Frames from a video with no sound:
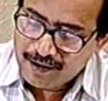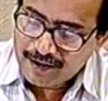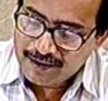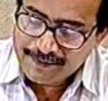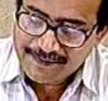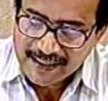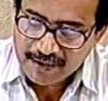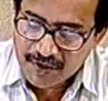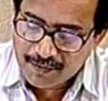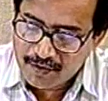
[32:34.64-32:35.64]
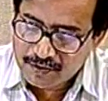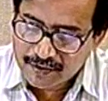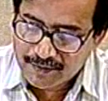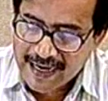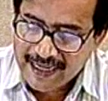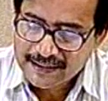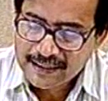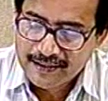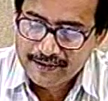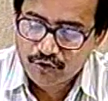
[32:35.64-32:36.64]
Let me tell you about some
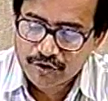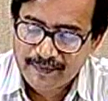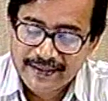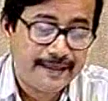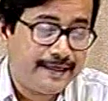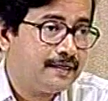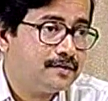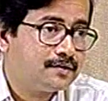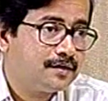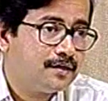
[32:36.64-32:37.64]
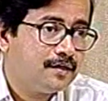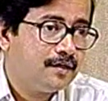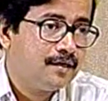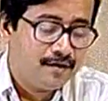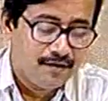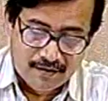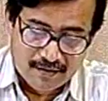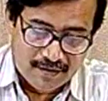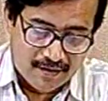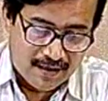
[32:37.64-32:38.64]
additional resource materials.
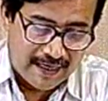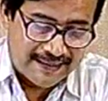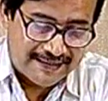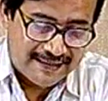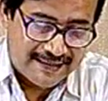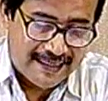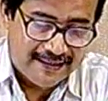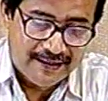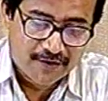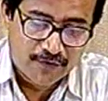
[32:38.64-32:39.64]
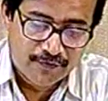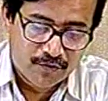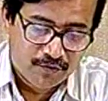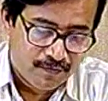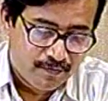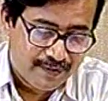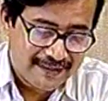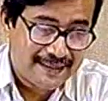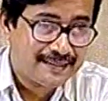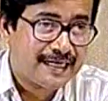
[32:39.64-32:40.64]
I suggest that each of you
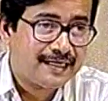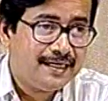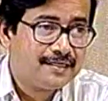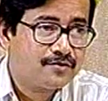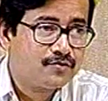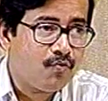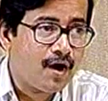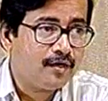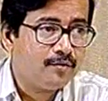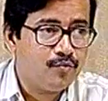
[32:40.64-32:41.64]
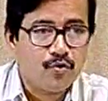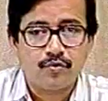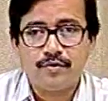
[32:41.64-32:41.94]
purchase at least one book